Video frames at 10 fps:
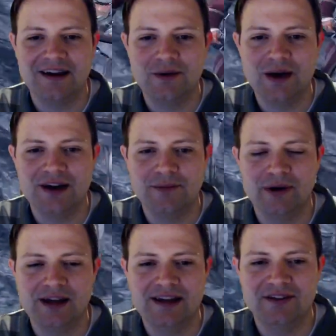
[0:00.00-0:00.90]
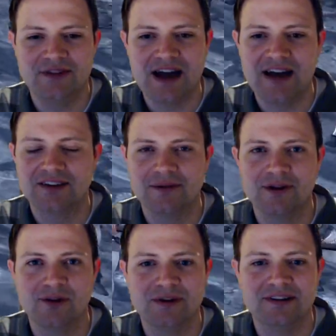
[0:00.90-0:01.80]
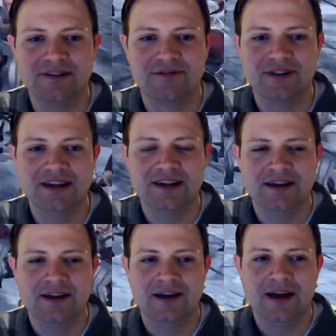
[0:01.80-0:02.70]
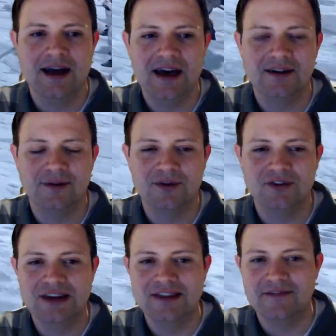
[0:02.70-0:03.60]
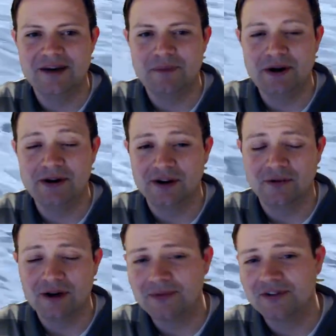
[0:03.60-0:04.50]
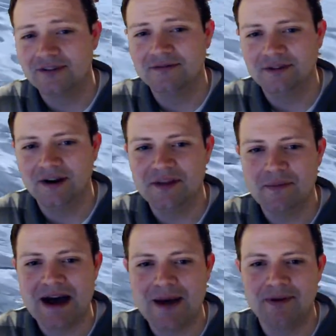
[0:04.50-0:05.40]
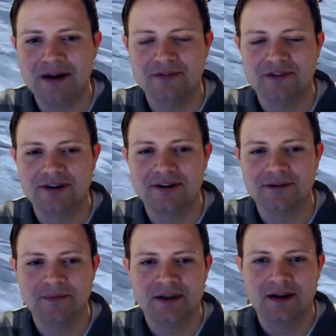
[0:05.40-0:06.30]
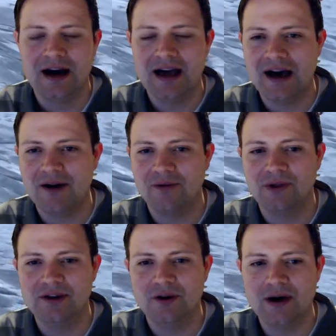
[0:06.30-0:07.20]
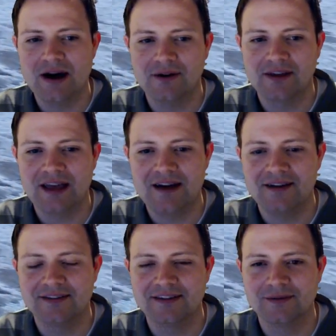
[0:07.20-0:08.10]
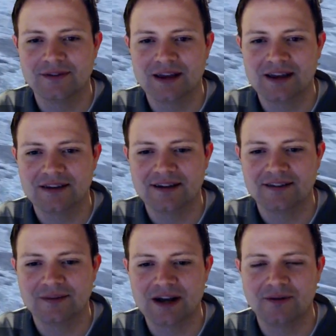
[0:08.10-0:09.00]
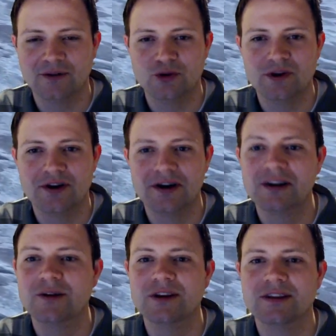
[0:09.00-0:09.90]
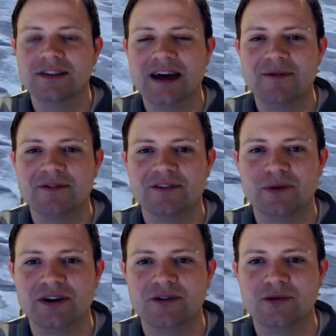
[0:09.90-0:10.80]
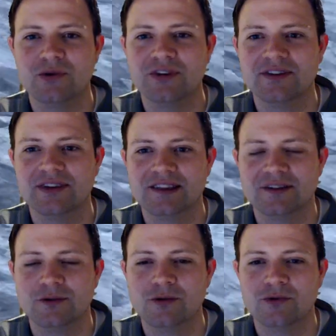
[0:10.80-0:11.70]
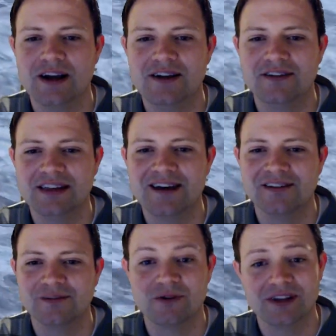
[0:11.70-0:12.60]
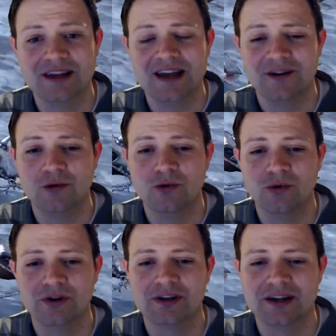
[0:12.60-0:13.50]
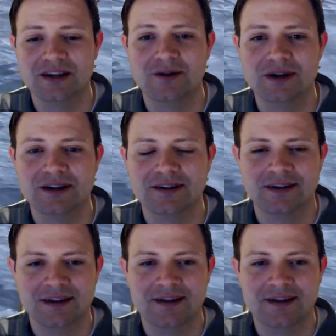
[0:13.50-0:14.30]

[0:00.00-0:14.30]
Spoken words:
how you had to play each faction a little bit differently. And of course you had the vampiric corruption on the map, and I'm sure I don't really know how Chaos, this was like some kind of Luminarch unit that they had, which is pretty cool. It does like this cool range thing. That is really a cool looking unit.